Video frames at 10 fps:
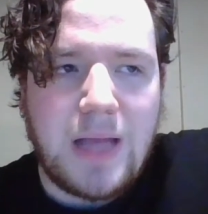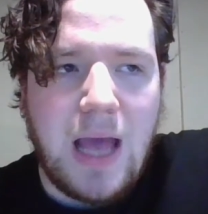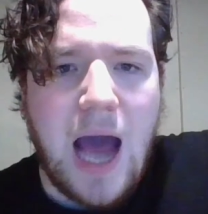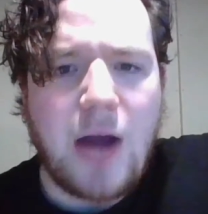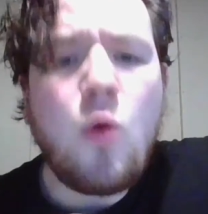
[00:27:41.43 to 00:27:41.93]

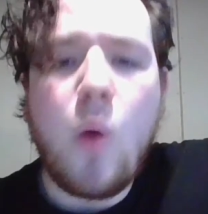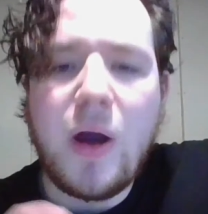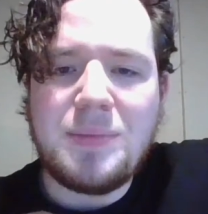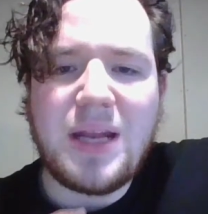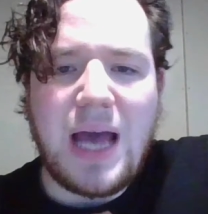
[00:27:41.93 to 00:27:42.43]
I don't want
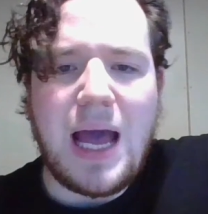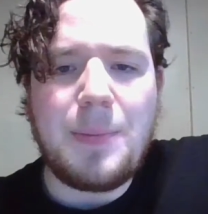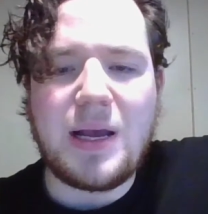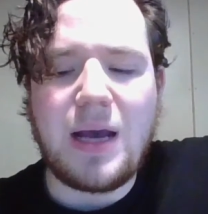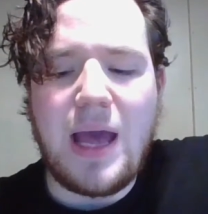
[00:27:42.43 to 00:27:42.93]
him to die
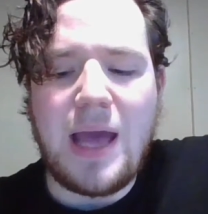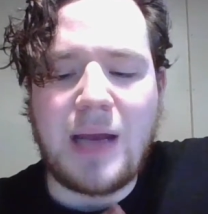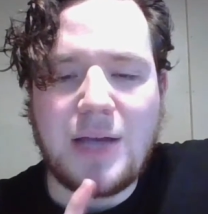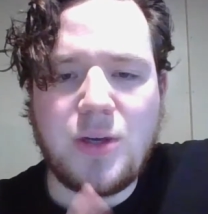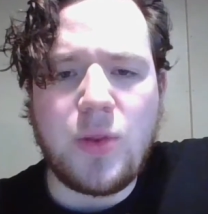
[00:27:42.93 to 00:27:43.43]
and
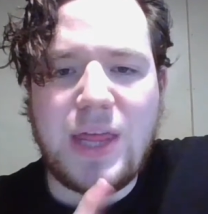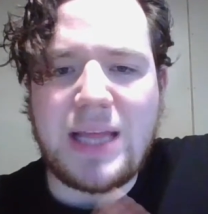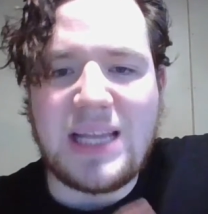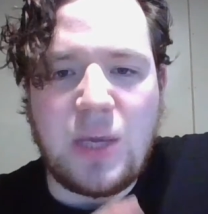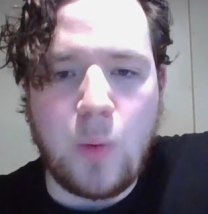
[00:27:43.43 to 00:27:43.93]
I don't think
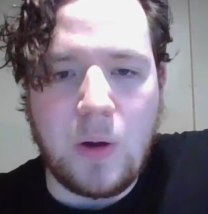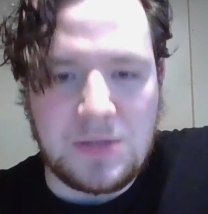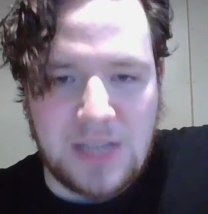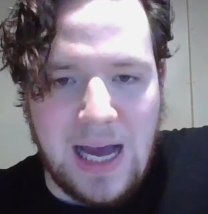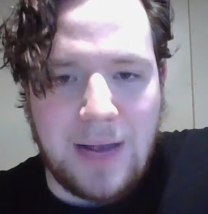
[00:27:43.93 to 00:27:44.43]
that he will
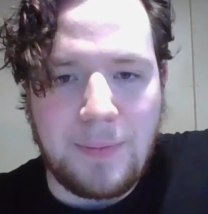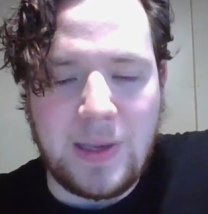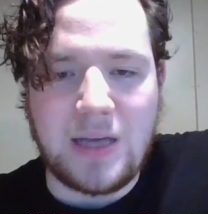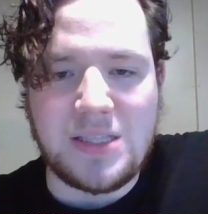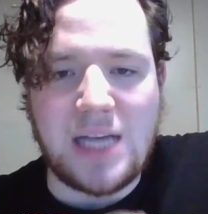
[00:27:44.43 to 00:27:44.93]
die
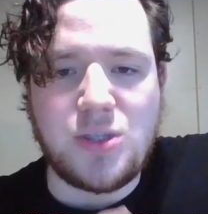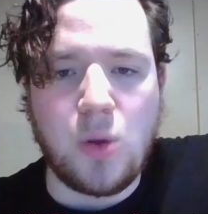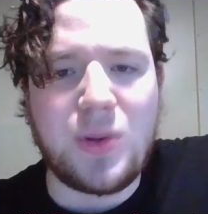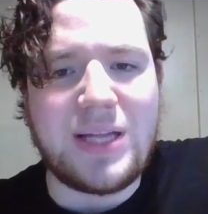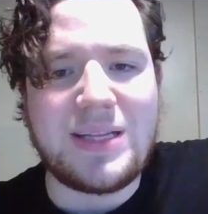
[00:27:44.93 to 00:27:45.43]
because I
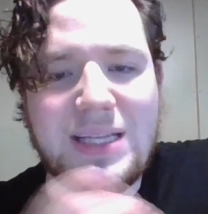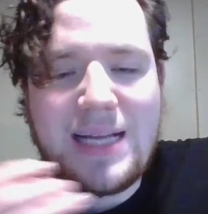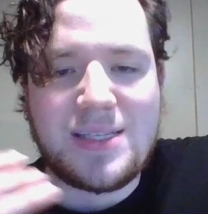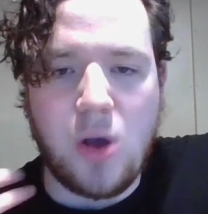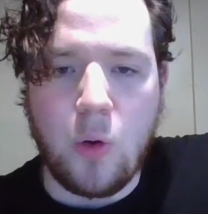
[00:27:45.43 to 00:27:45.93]
don't think that
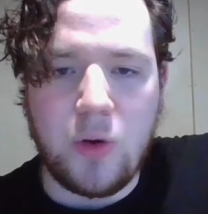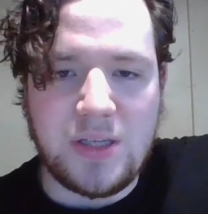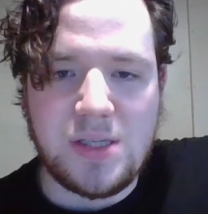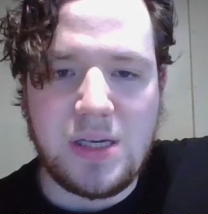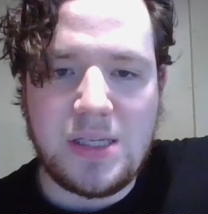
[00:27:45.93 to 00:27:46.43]
that's
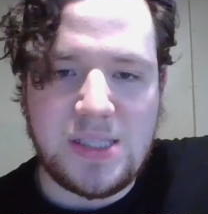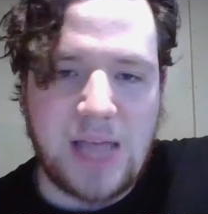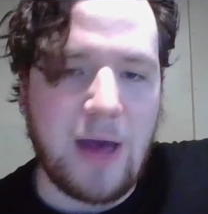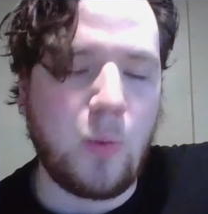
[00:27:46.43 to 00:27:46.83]
Oda's style.